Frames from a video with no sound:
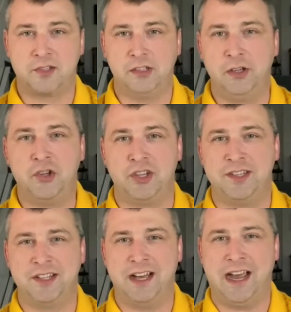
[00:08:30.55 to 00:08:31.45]

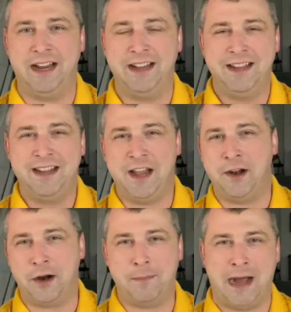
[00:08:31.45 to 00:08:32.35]
solution tonight
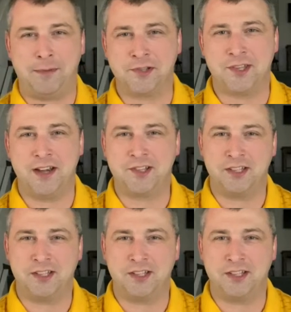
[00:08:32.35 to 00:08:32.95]
in our Bible study.